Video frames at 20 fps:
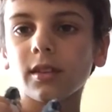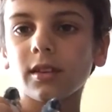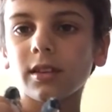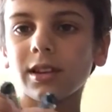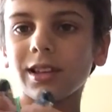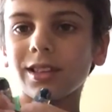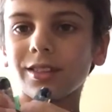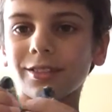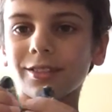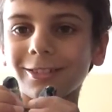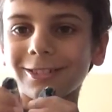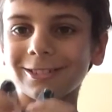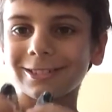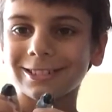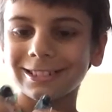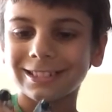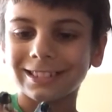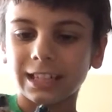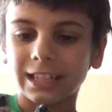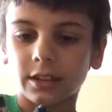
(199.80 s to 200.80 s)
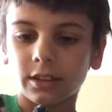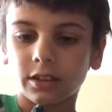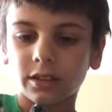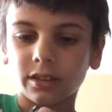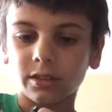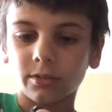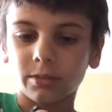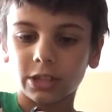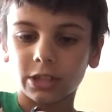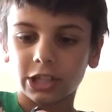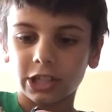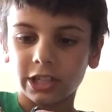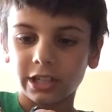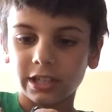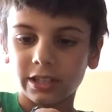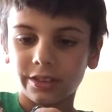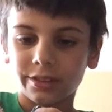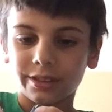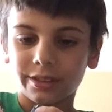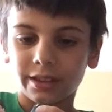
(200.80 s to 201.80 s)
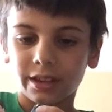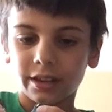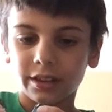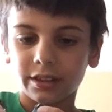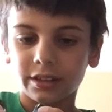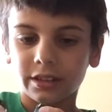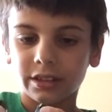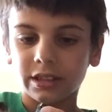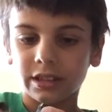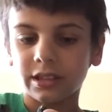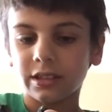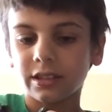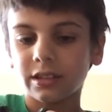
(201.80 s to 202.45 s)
It's, like, squishy, it's nice.